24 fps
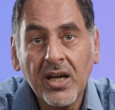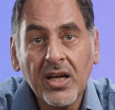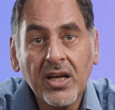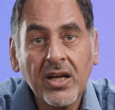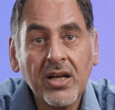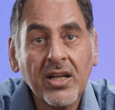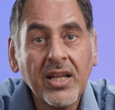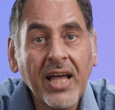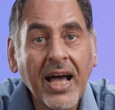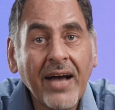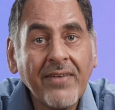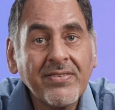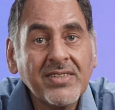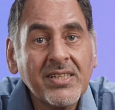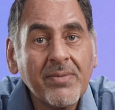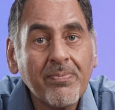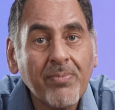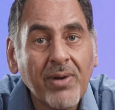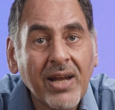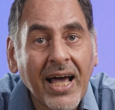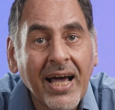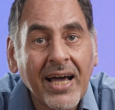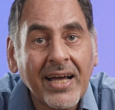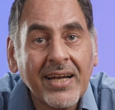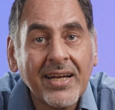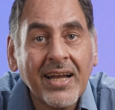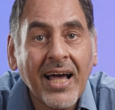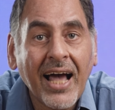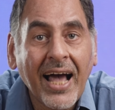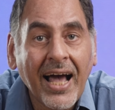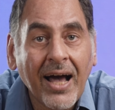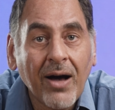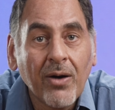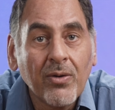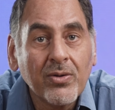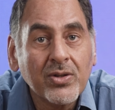you'll have to plan
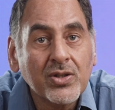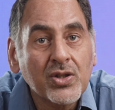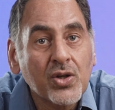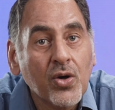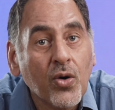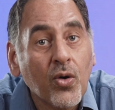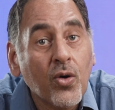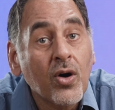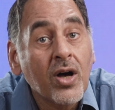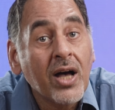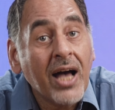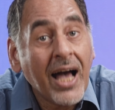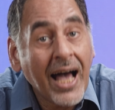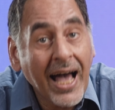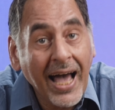out your